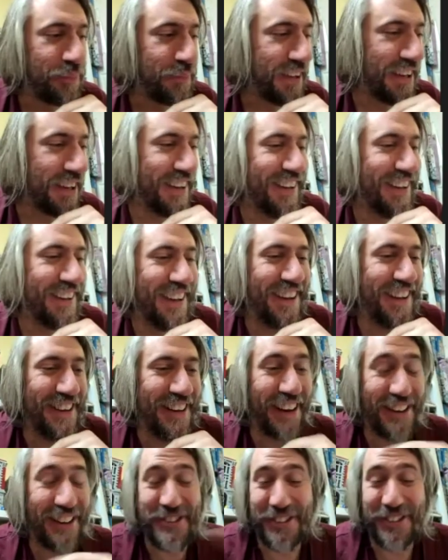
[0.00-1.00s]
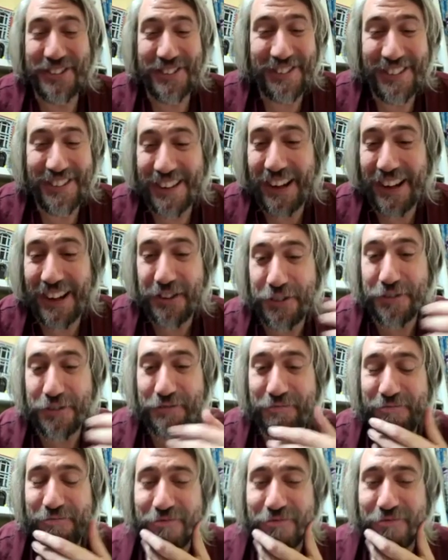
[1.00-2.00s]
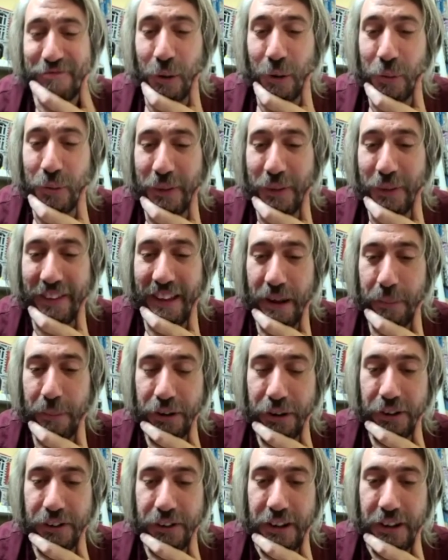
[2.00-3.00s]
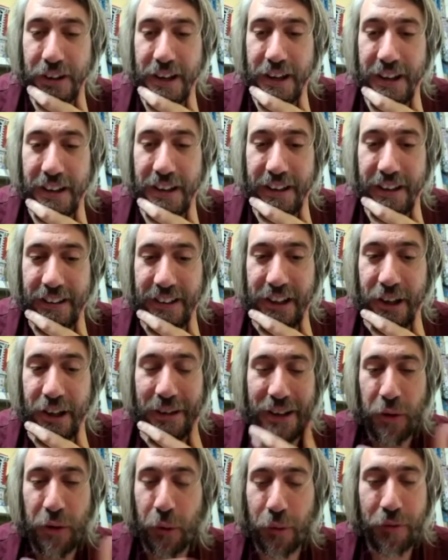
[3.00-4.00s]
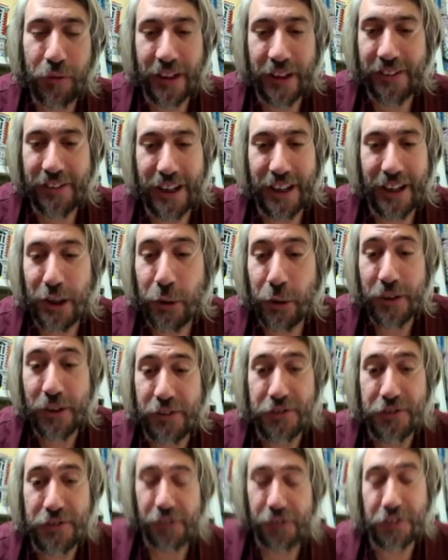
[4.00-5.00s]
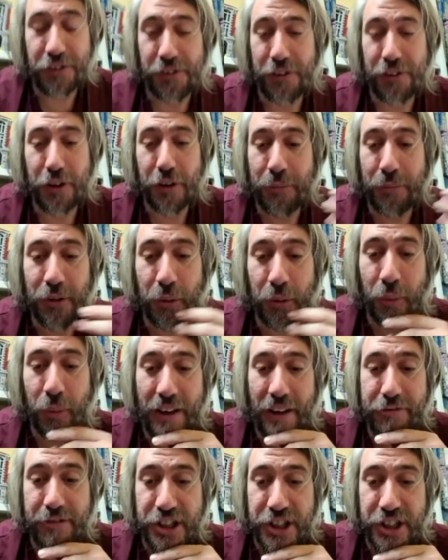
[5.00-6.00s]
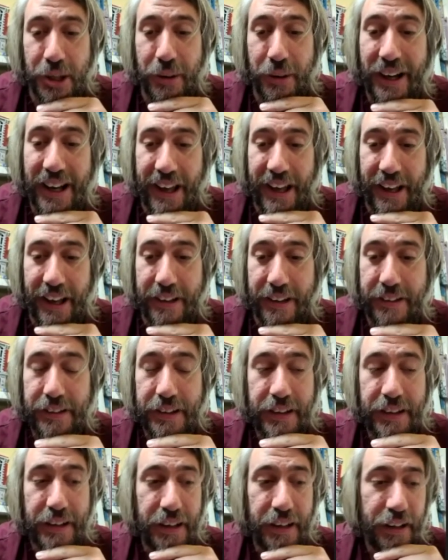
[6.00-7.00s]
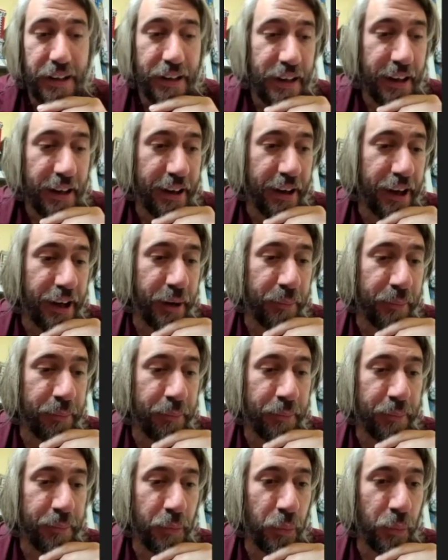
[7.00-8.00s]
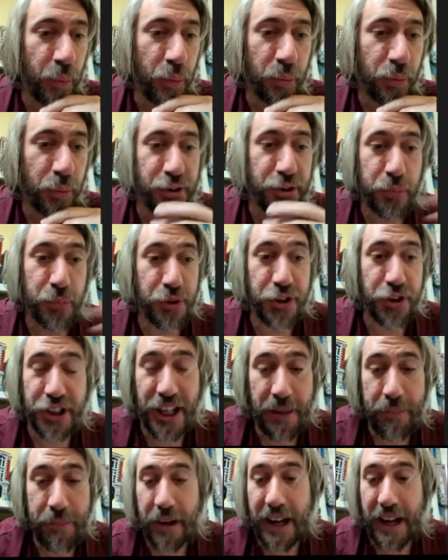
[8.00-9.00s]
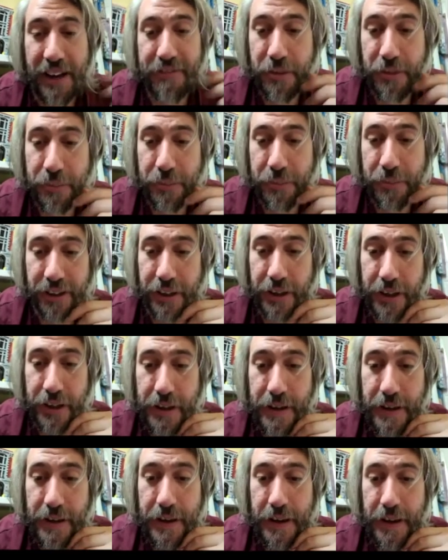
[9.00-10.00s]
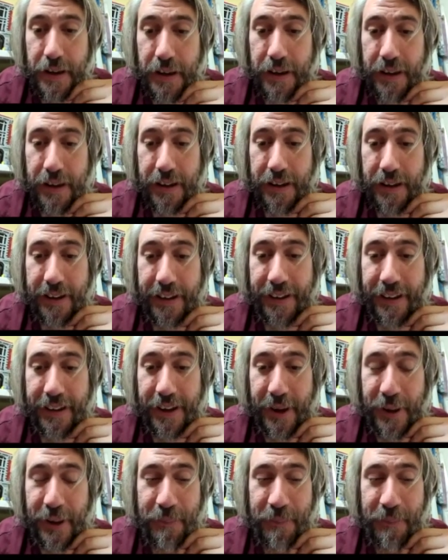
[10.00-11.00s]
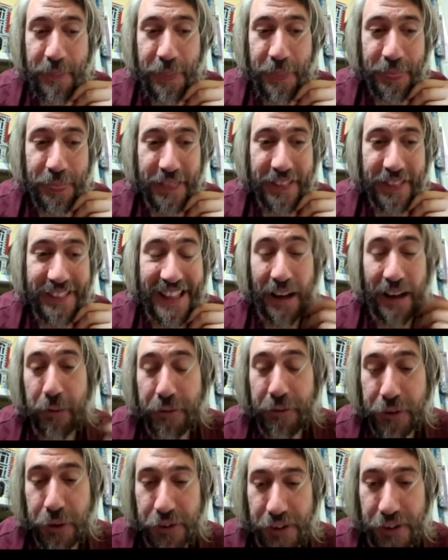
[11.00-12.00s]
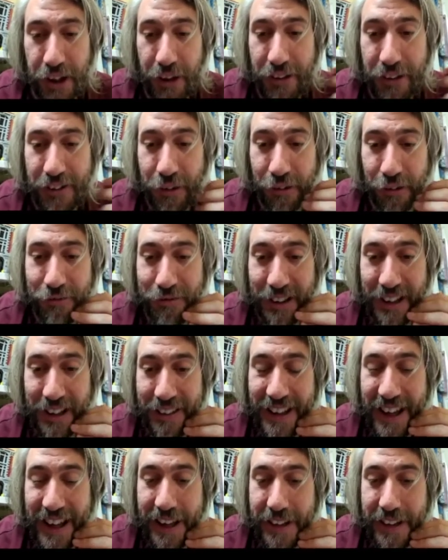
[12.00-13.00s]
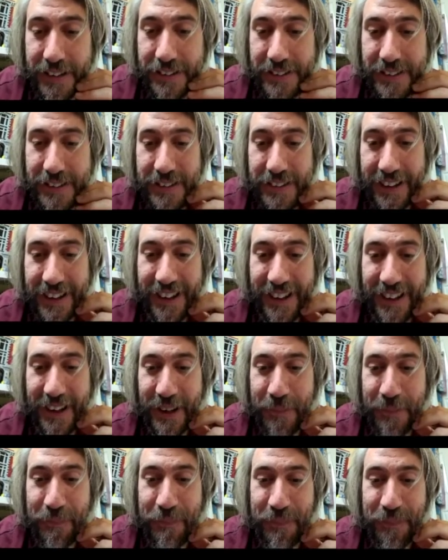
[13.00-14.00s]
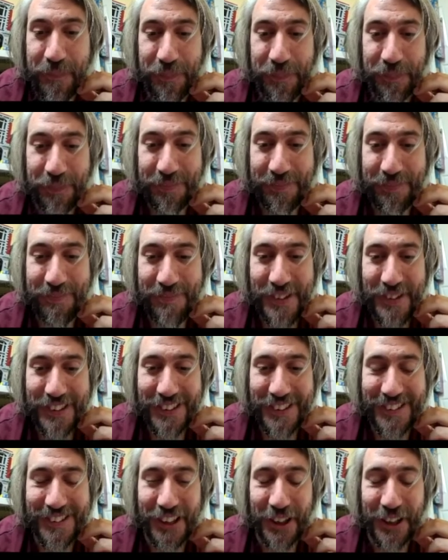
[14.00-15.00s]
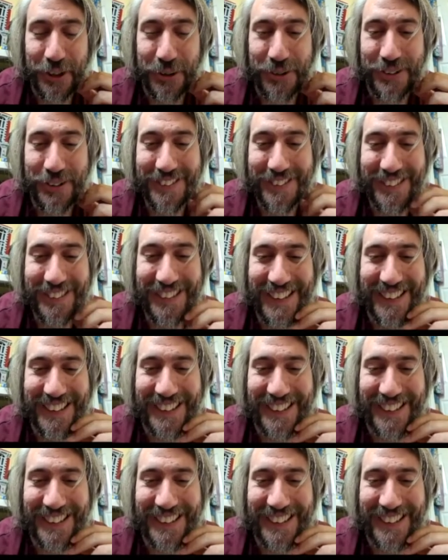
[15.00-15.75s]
I just I just rolled with that because you know in all things i always just assumed that whatever issue i had um, was, was shared by everybody um, now of course i know it's not really the case um, so yeah